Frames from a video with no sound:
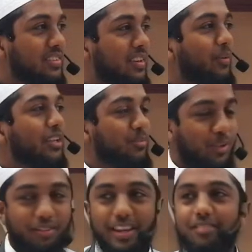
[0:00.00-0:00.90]

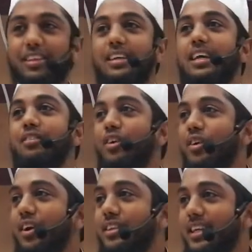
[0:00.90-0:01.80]
Lovely. Everyone
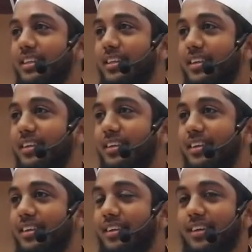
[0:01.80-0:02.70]
got that?
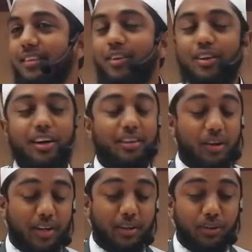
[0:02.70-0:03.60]
Everyone not?
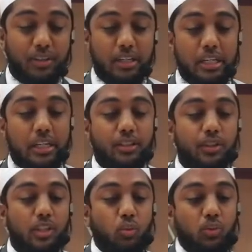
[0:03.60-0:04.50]
Okay, good. So
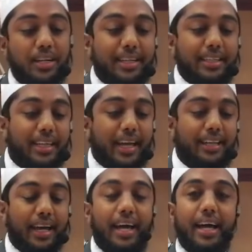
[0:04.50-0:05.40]
this word
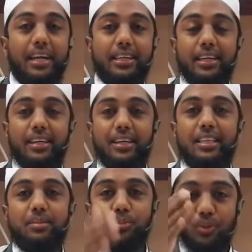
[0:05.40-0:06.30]
yadani,
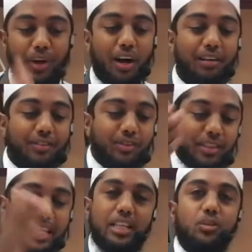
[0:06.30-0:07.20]
it's mudaf to
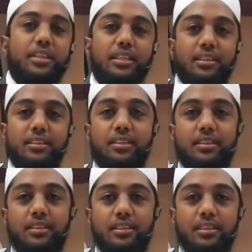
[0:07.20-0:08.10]
the next word.
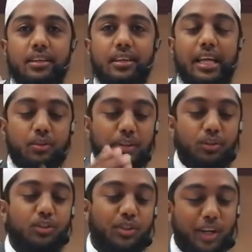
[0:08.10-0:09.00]
That's why the
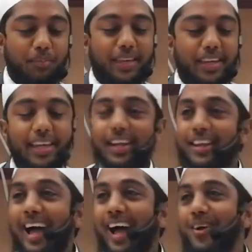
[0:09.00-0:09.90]
noon is dropped.
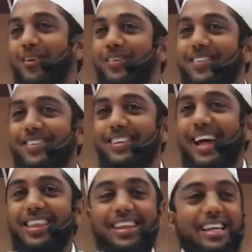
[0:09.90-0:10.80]
Now,
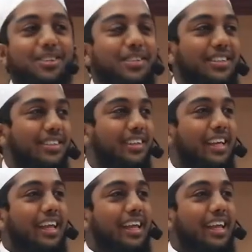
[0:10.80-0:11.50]
another nice question.